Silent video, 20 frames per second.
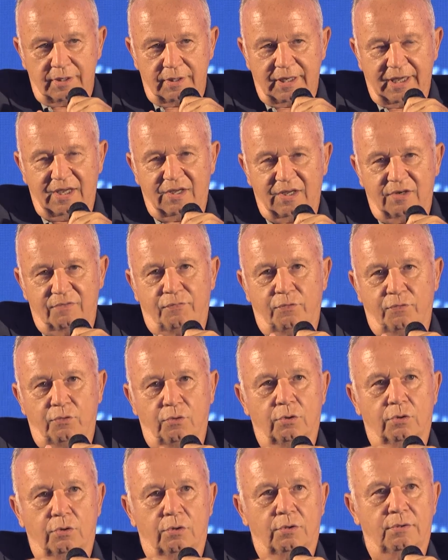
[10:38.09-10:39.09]
and
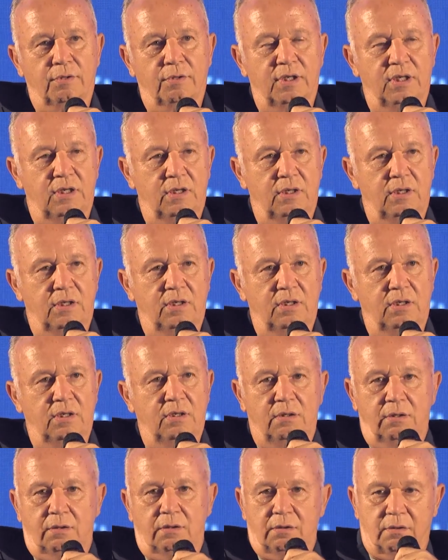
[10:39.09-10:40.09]
for the
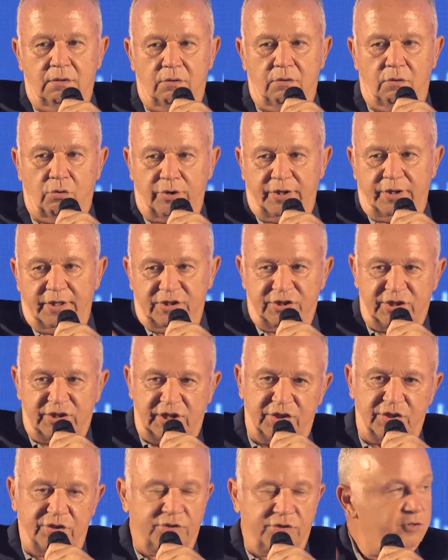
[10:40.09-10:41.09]

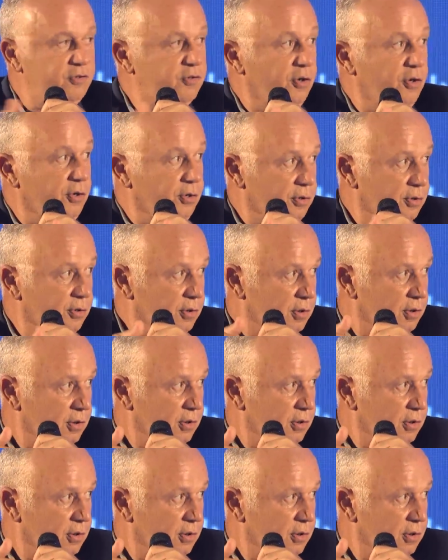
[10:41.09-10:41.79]
organization to turn.